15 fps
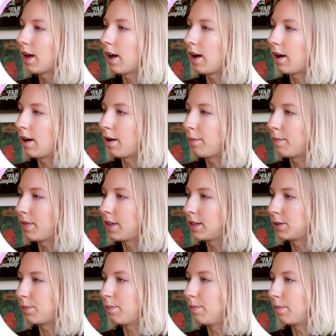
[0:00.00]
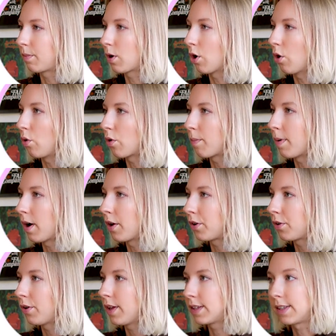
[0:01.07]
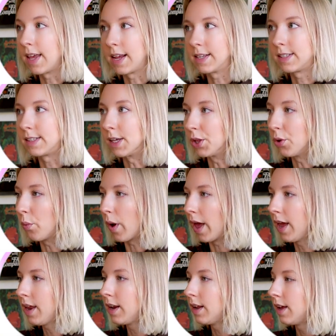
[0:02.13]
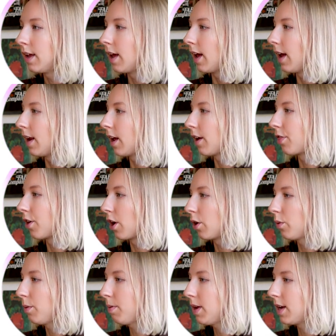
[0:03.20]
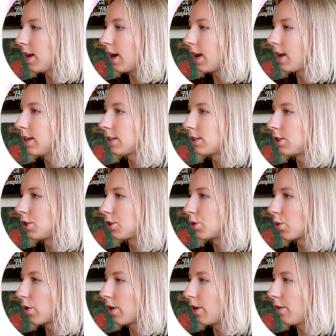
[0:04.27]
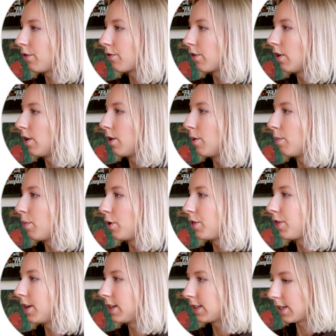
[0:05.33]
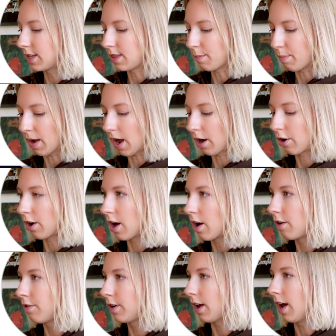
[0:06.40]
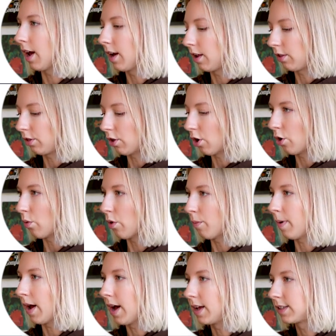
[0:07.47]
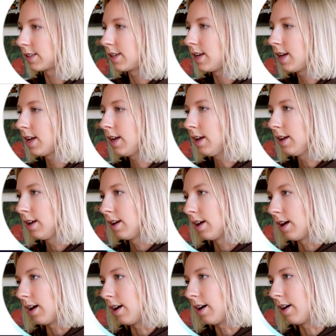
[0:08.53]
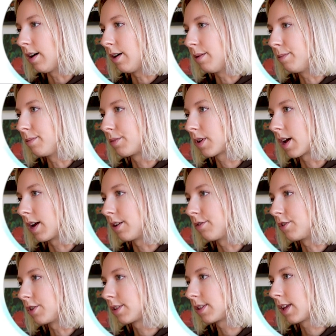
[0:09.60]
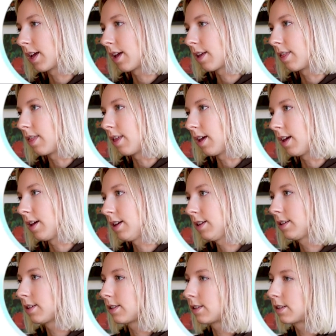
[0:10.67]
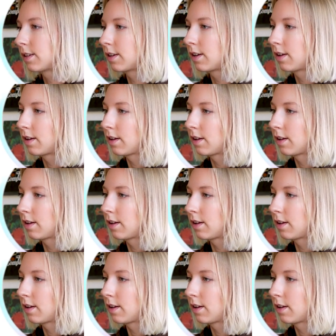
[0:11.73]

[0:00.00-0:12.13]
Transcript: Um, this Coke bottle is like silhouette. And I thought it would be nice to sort of put this in the background at a low opacity, um, kind of just like this,